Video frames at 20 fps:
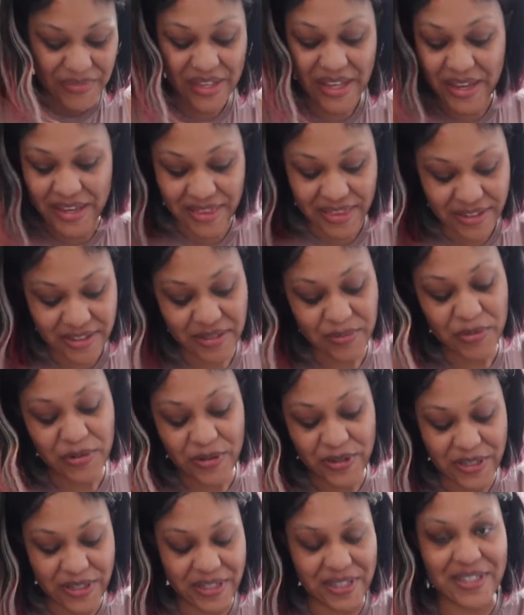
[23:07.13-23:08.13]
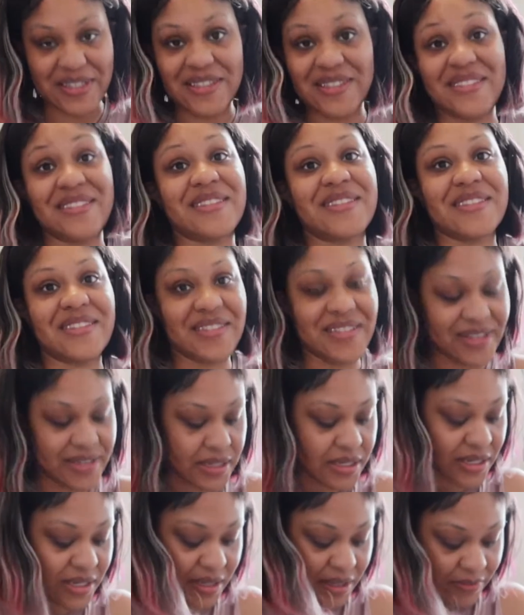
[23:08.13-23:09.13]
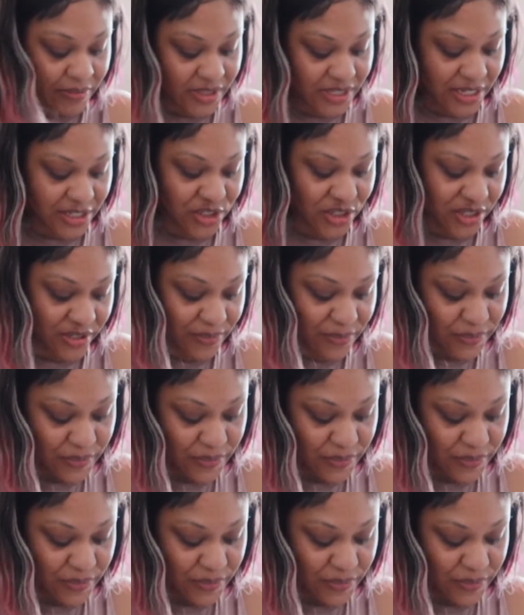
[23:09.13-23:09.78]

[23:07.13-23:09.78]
At this point, it's an obsession.